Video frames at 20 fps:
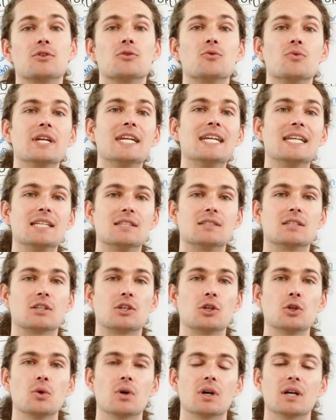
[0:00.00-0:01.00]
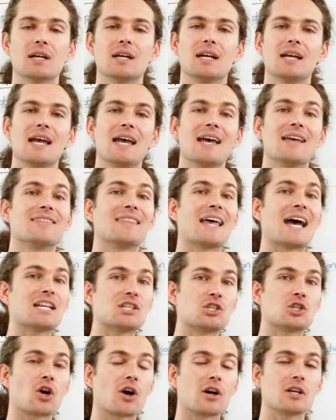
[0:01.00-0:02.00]
3D Secure,
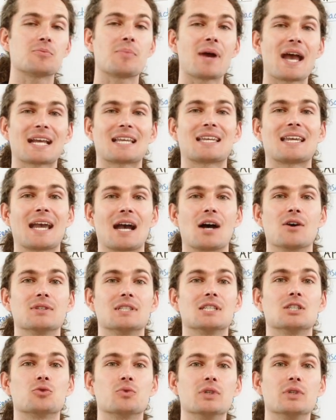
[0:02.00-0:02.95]
that chargeback count is